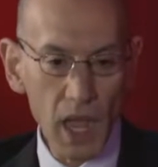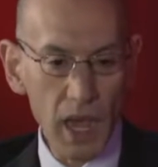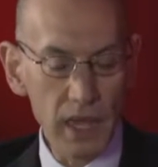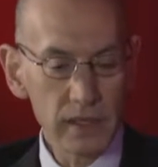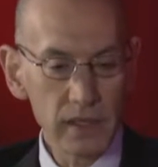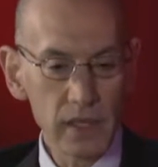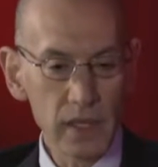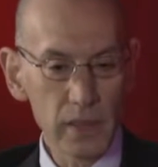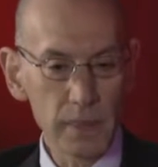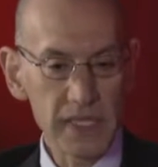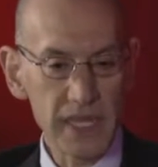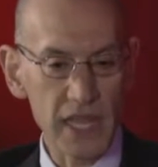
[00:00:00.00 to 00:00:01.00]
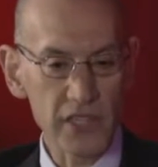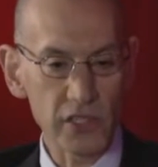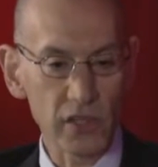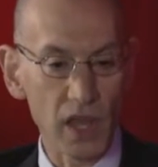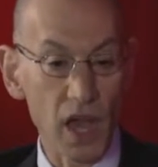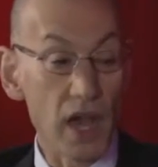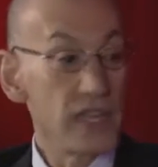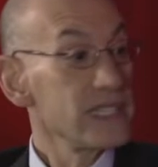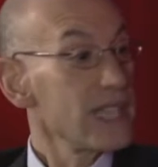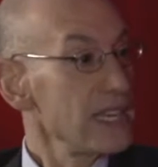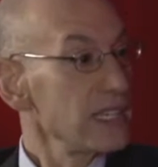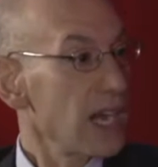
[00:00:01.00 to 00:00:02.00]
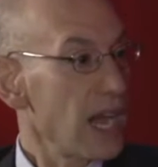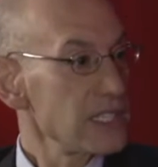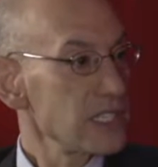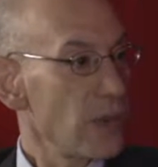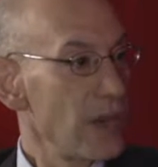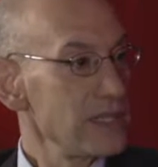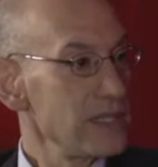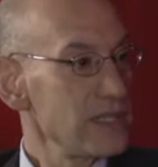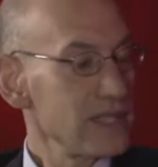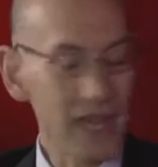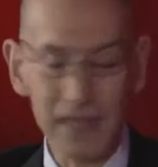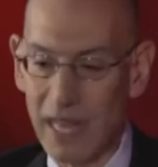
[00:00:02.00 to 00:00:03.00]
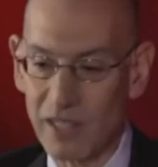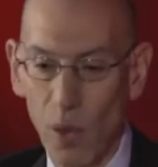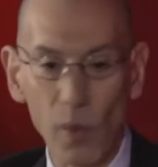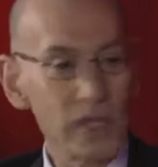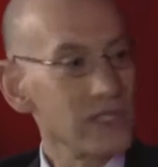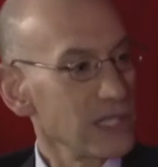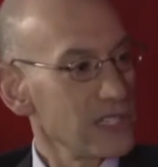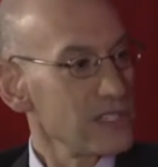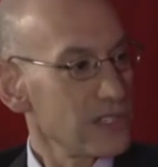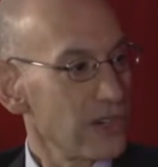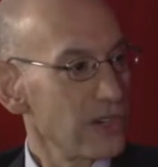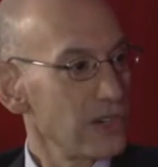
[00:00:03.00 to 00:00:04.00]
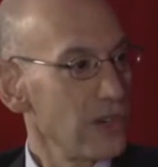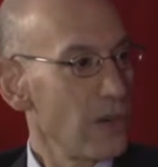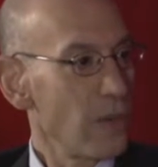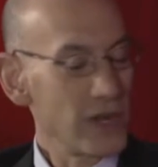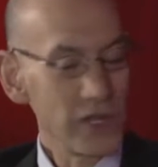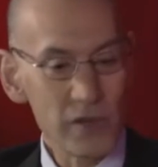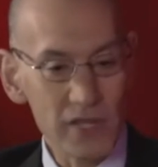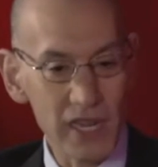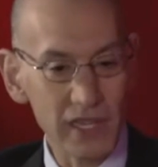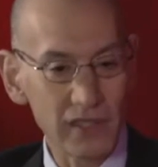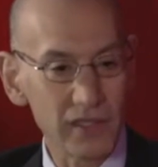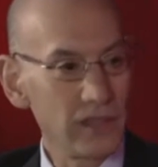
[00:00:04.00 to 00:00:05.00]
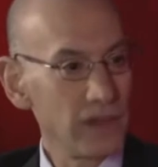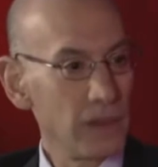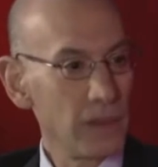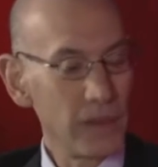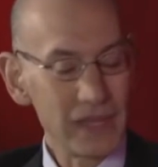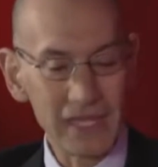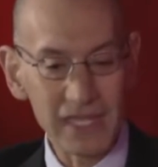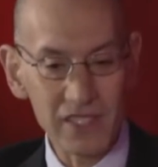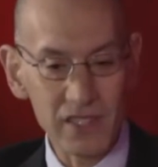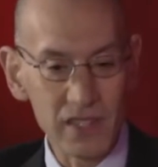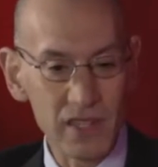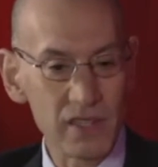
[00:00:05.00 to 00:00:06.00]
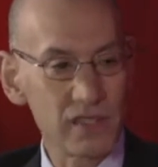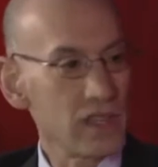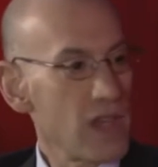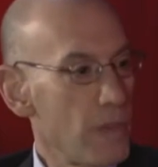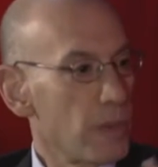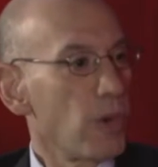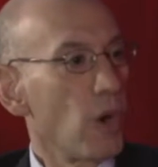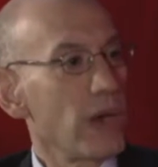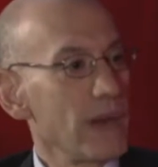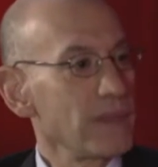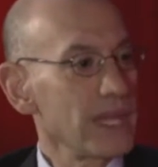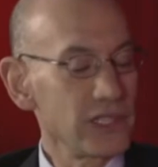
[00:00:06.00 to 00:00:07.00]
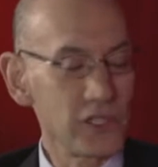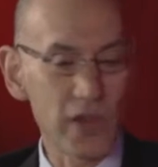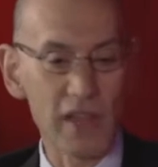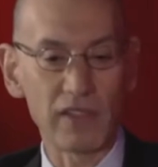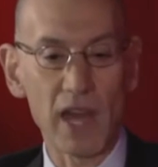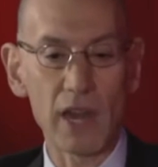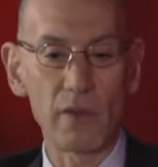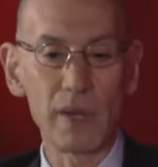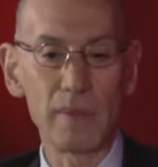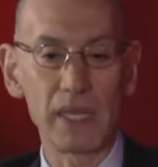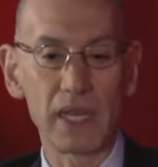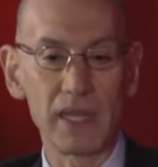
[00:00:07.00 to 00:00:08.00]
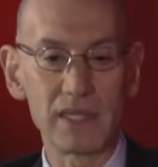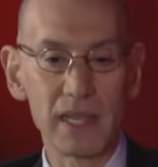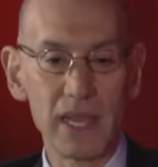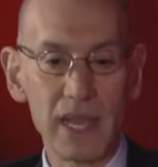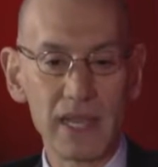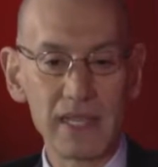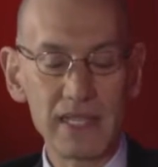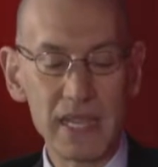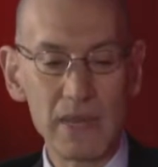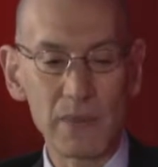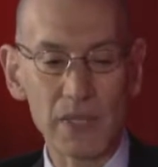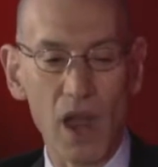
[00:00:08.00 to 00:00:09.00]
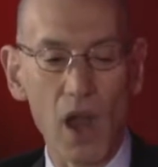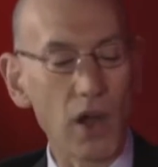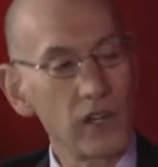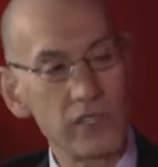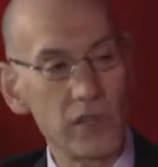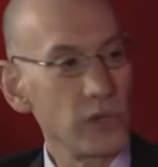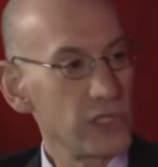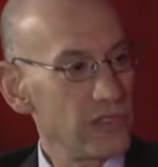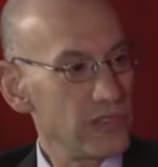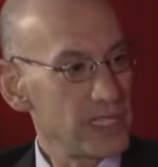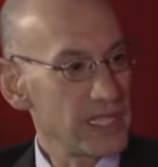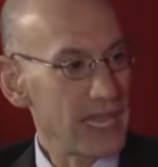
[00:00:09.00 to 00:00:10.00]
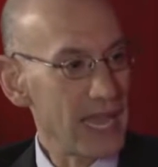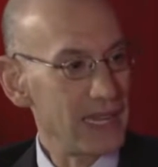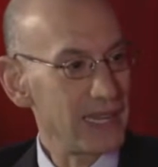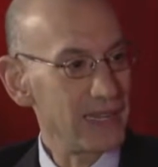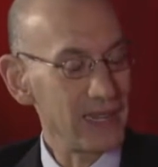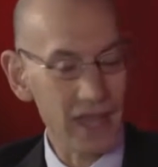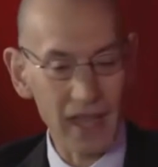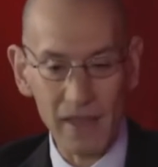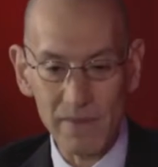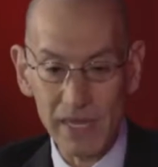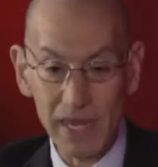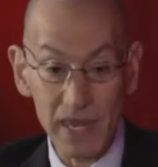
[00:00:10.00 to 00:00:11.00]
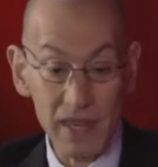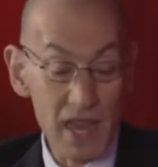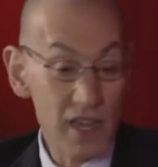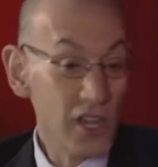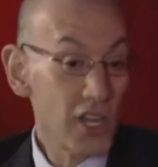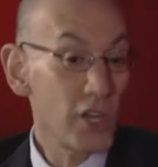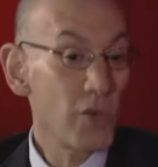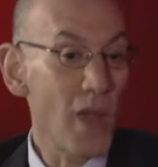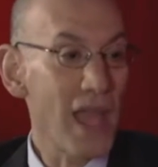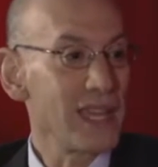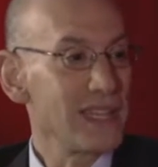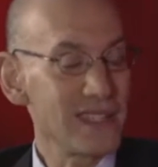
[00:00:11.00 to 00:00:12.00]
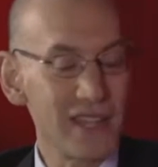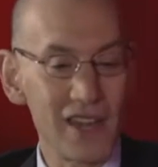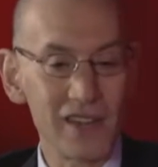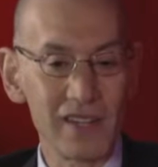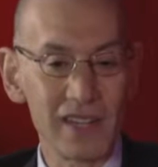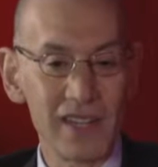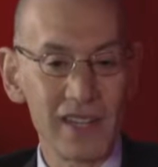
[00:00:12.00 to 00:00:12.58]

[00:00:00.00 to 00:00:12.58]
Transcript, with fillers: on the potential unintended consequences, and that's always the concern when you tinker with the a program like the draft lottery because the teams are so sophisticated. I mean, and, and in a good way, it's their